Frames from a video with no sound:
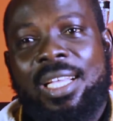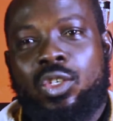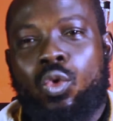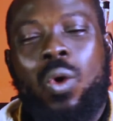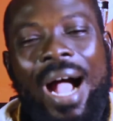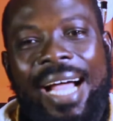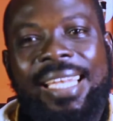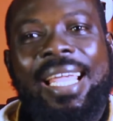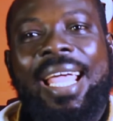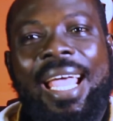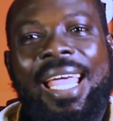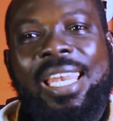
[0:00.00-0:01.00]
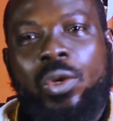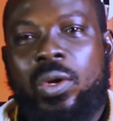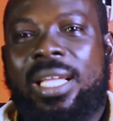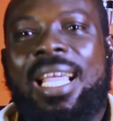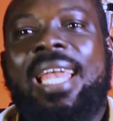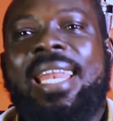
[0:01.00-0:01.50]
So at the end, you
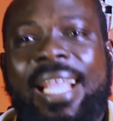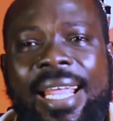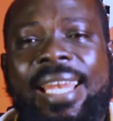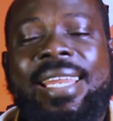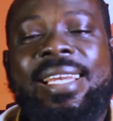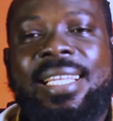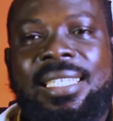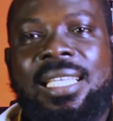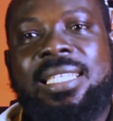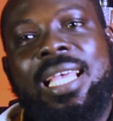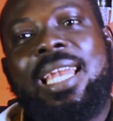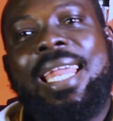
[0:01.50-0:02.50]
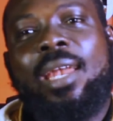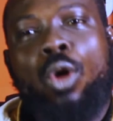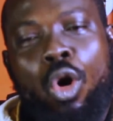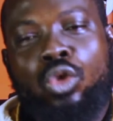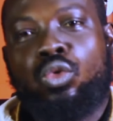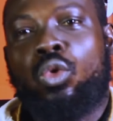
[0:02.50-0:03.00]
get kidney disease, and then
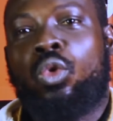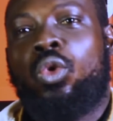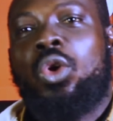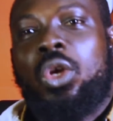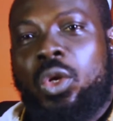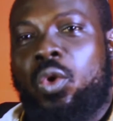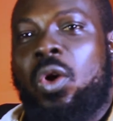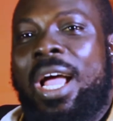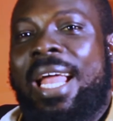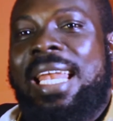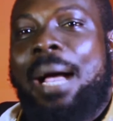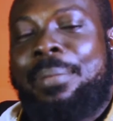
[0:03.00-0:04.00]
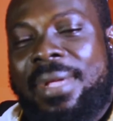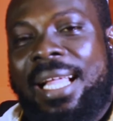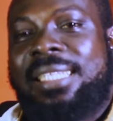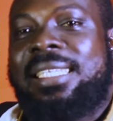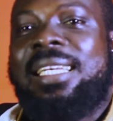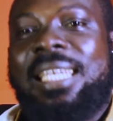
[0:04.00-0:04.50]
also you end up
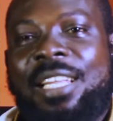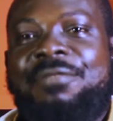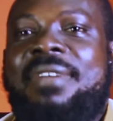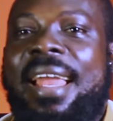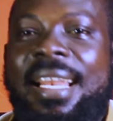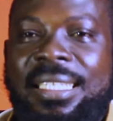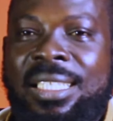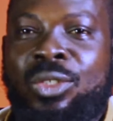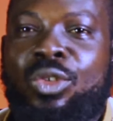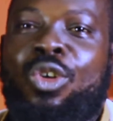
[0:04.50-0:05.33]
getting liver disease.